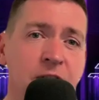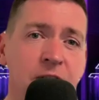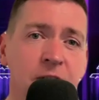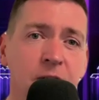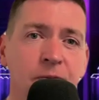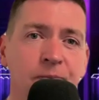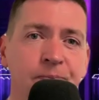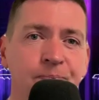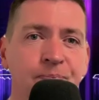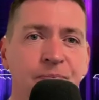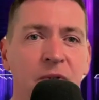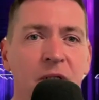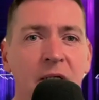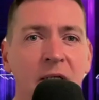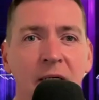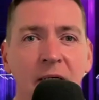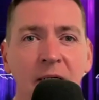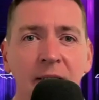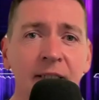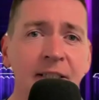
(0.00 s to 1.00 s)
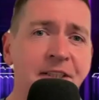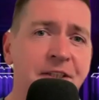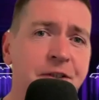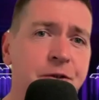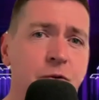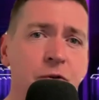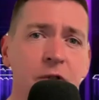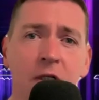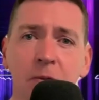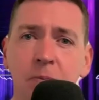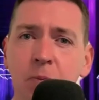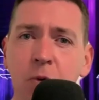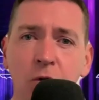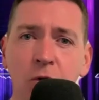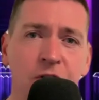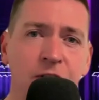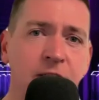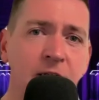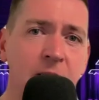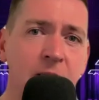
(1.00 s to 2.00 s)
so. This no doubt
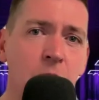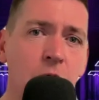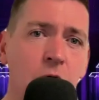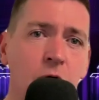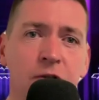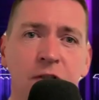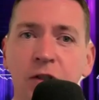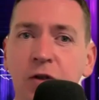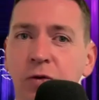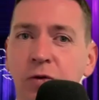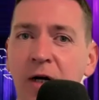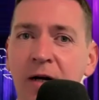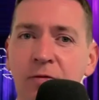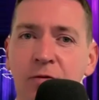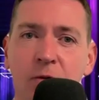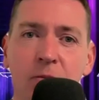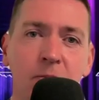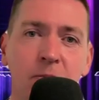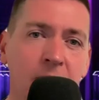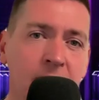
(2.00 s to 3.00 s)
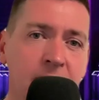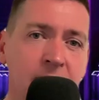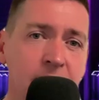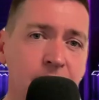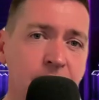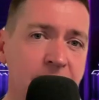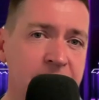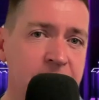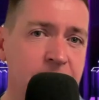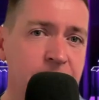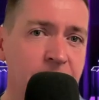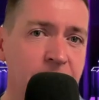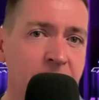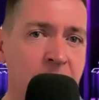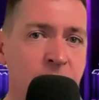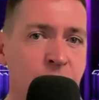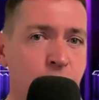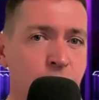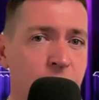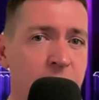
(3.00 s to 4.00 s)
pushed them on to try for Melodifestivalen
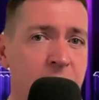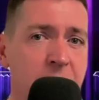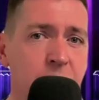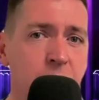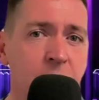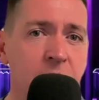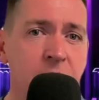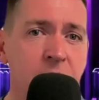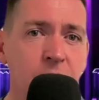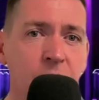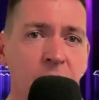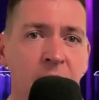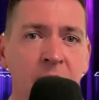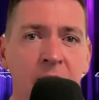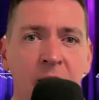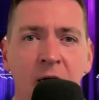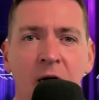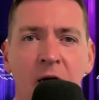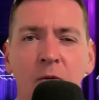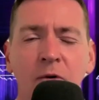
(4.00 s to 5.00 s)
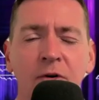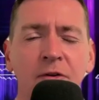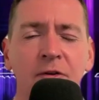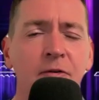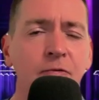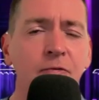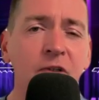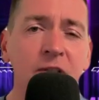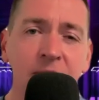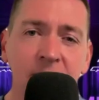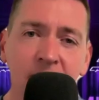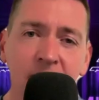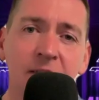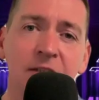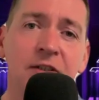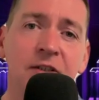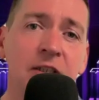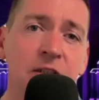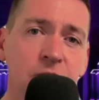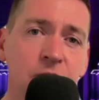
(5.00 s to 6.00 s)
in 2023 with the
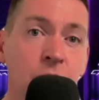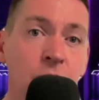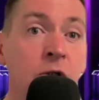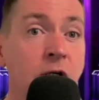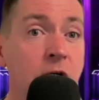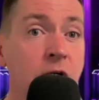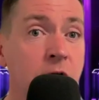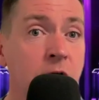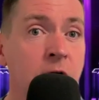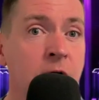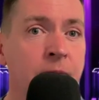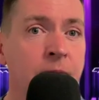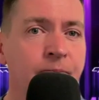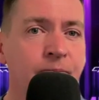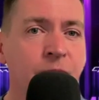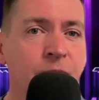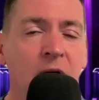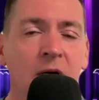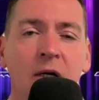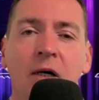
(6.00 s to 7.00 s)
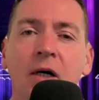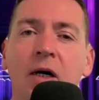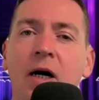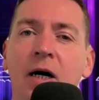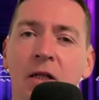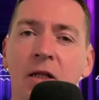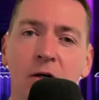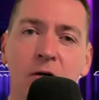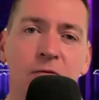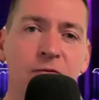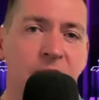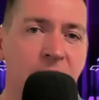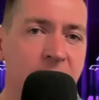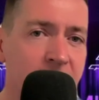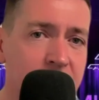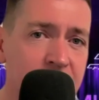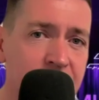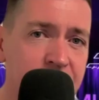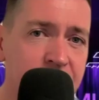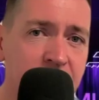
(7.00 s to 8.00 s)
fantastic song I loved
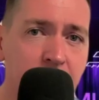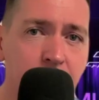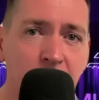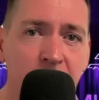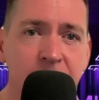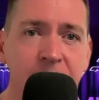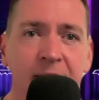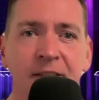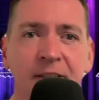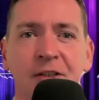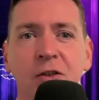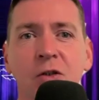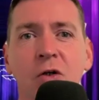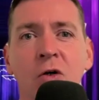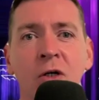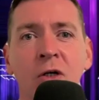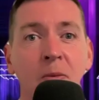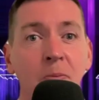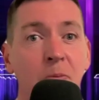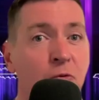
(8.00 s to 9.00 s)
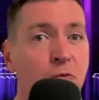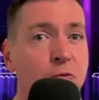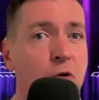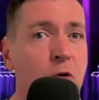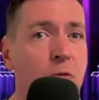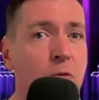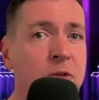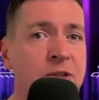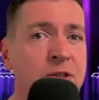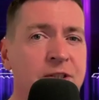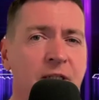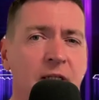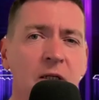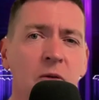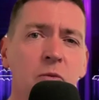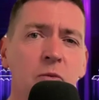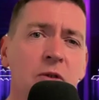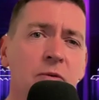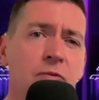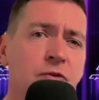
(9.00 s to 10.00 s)
everything about that song and performance,
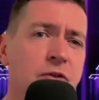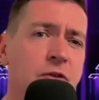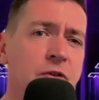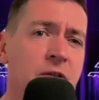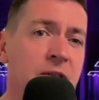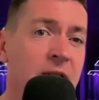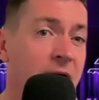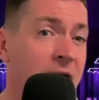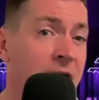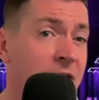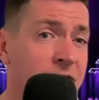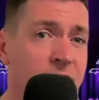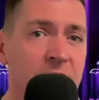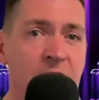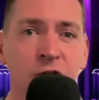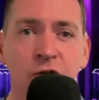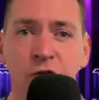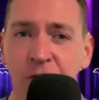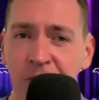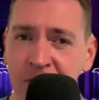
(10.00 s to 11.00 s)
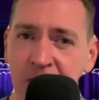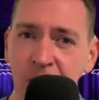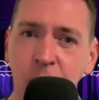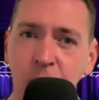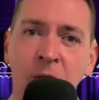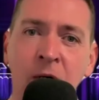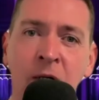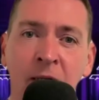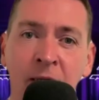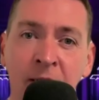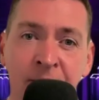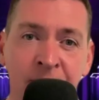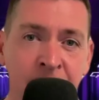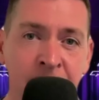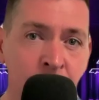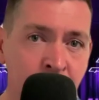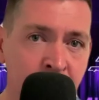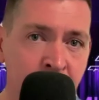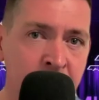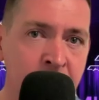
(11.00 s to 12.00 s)
and would have done, I think, just as well as
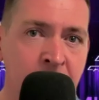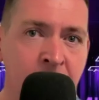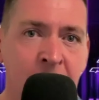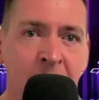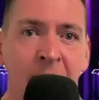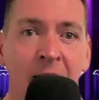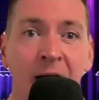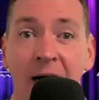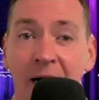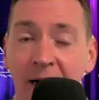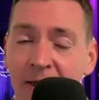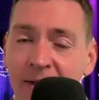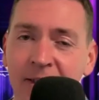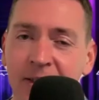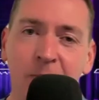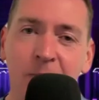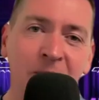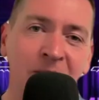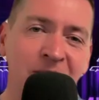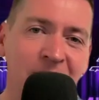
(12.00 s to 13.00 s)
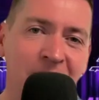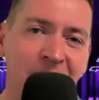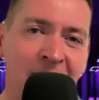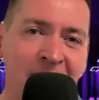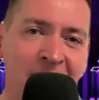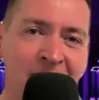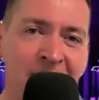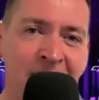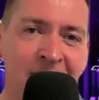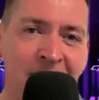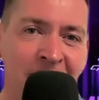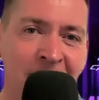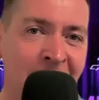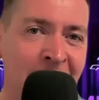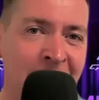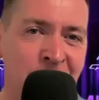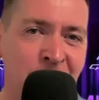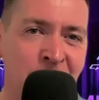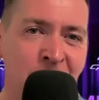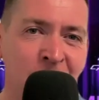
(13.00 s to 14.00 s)
Loreen had they been selected
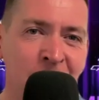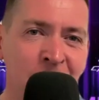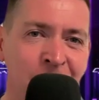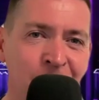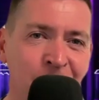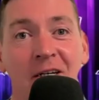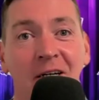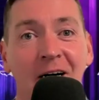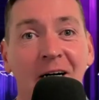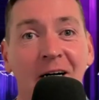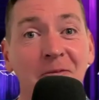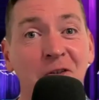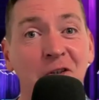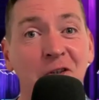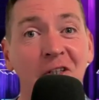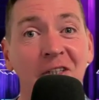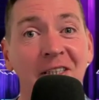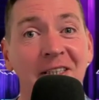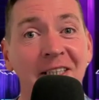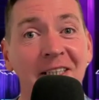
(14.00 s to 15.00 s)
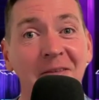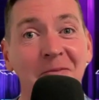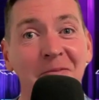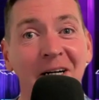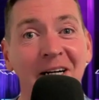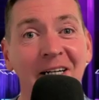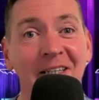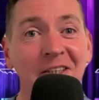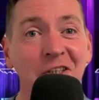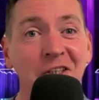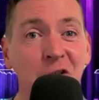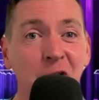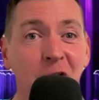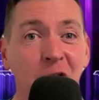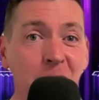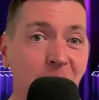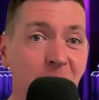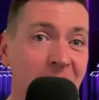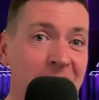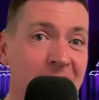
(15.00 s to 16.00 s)
last year. I'm sure they didn't mind the
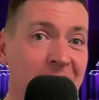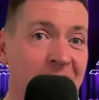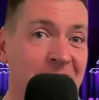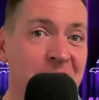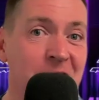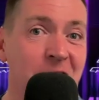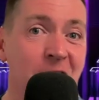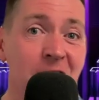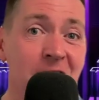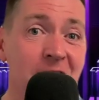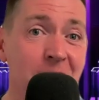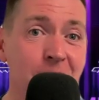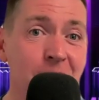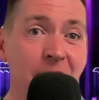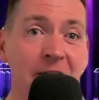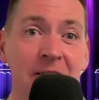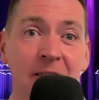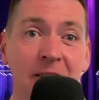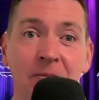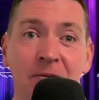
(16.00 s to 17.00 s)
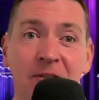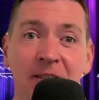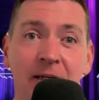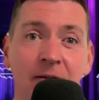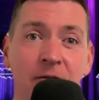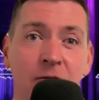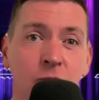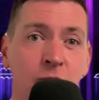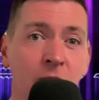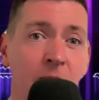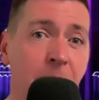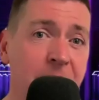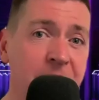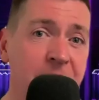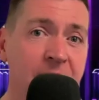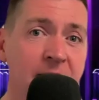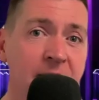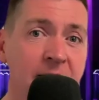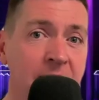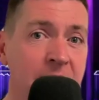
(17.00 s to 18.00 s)
short wait, as now they find themselves
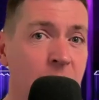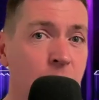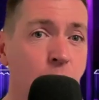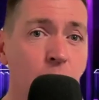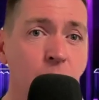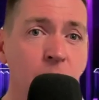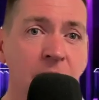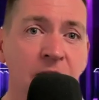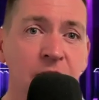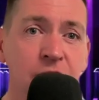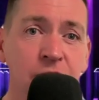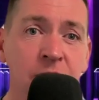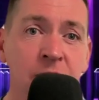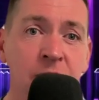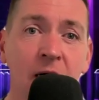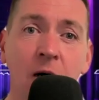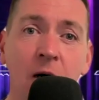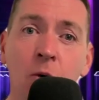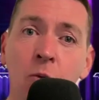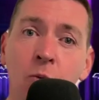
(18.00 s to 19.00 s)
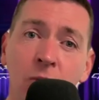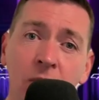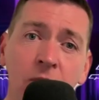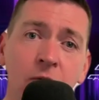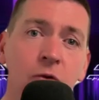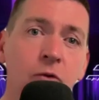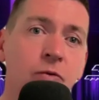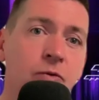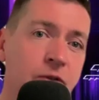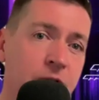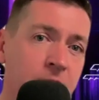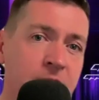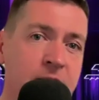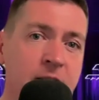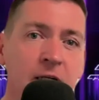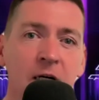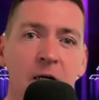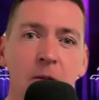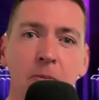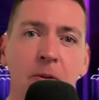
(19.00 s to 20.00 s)
representing the home nation and will no doubt
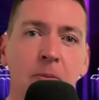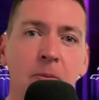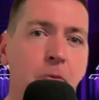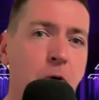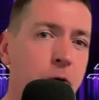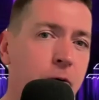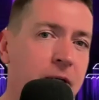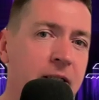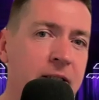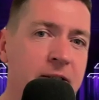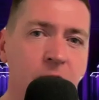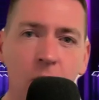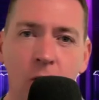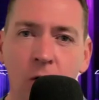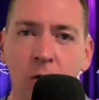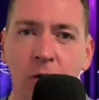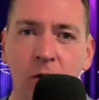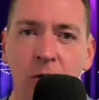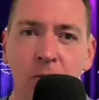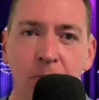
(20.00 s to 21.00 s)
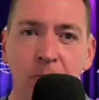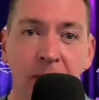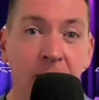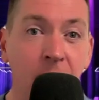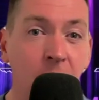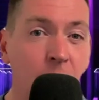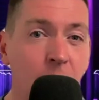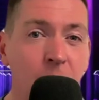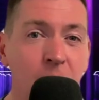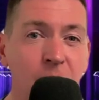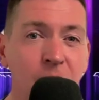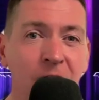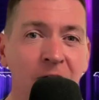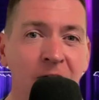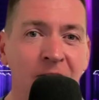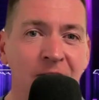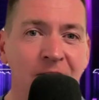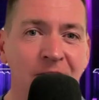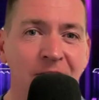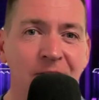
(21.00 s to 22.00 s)
be buried on by the home
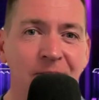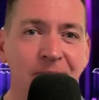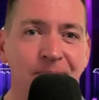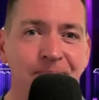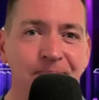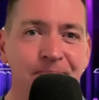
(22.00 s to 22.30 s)
fans.